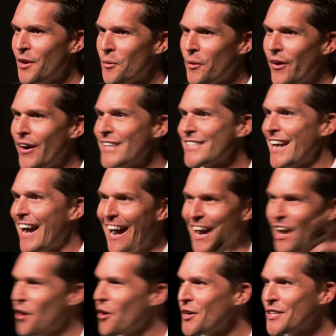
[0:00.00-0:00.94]
Whereas
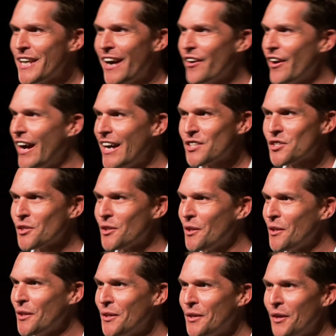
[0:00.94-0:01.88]
I learned how to
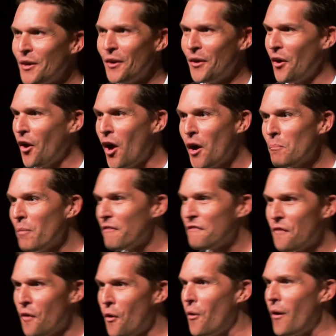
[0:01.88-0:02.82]
hustle long
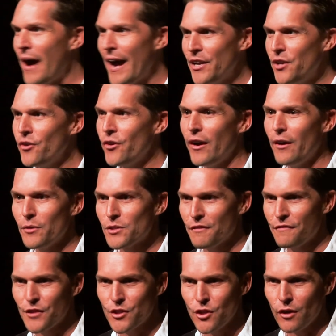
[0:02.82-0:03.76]
before I knew I was
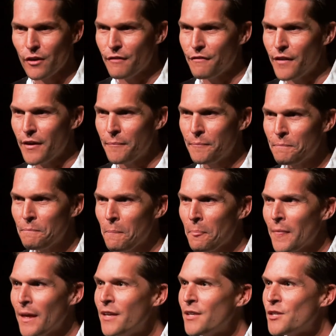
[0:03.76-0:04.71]
a photographer.
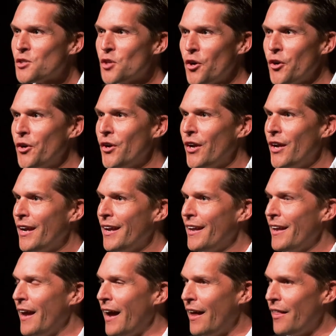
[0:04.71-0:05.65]
So
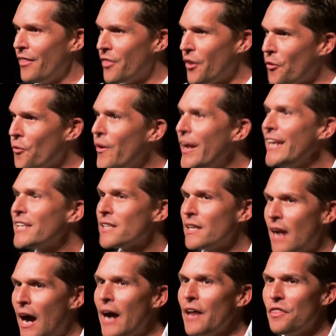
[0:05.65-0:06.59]
the
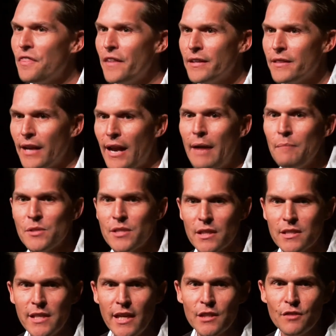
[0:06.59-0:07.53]
reason I think that I'm
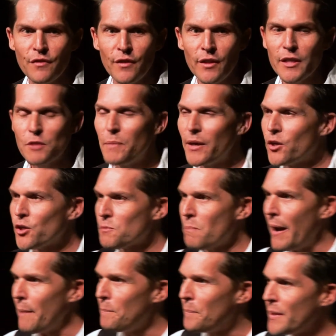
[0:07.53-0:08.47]
successful is because
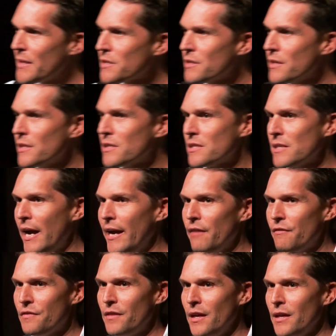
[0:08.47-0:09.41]
my business side
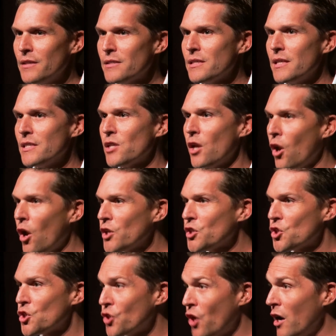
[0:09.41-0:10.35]
of things is a
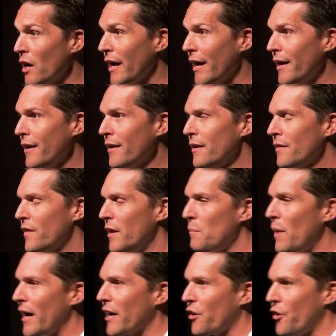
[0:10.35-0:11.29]
lot stronger
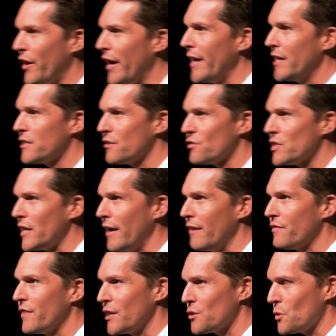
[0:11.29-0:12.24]
than my creative side
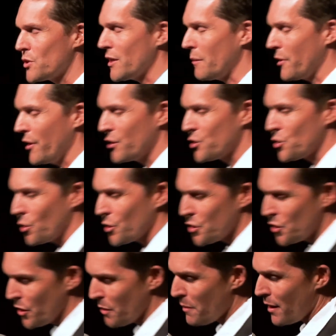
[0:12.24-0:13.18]
of things, which I'm going to talk
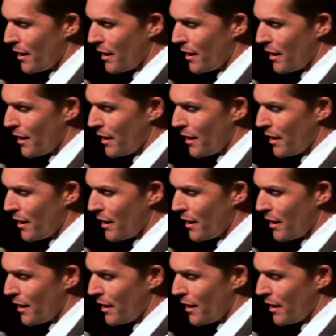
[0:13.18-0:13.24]
to you